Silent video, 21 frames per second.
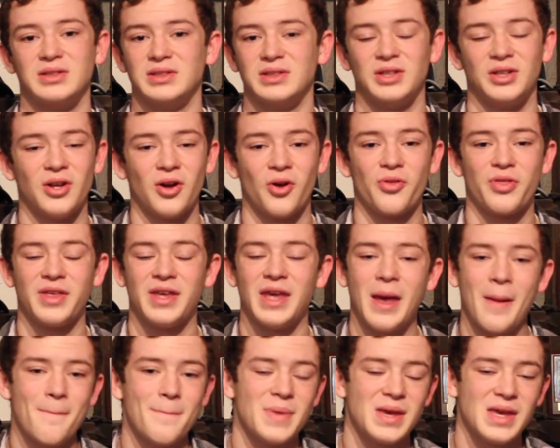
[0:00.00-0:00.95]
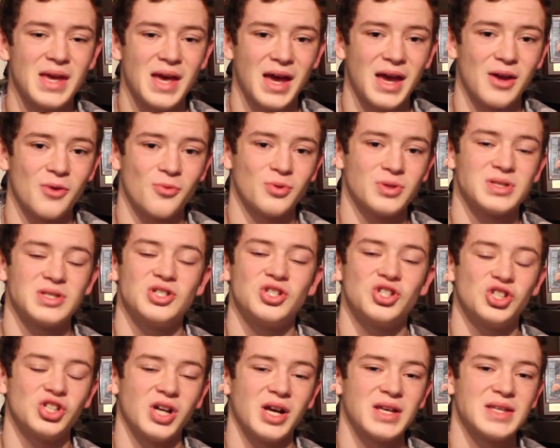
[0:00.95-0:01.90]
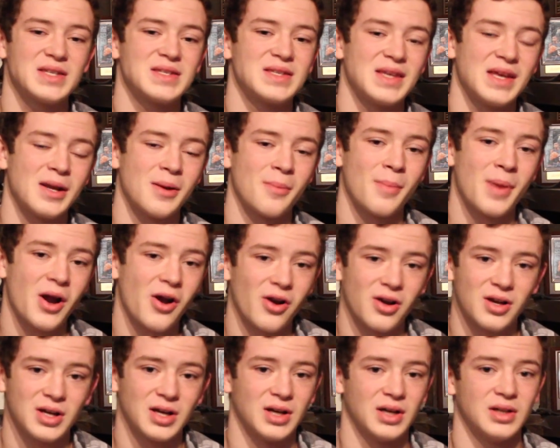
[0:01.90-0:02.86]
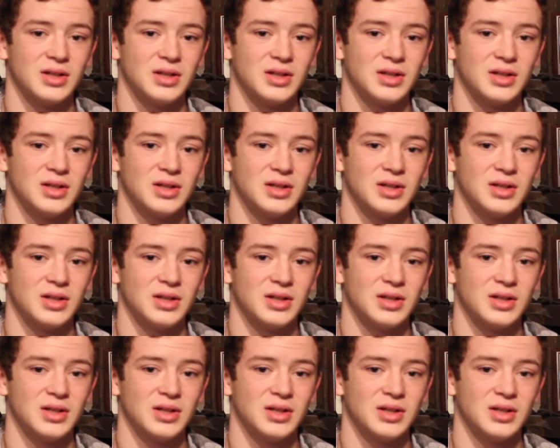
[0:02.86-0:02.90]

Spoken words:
the NBA was just in America,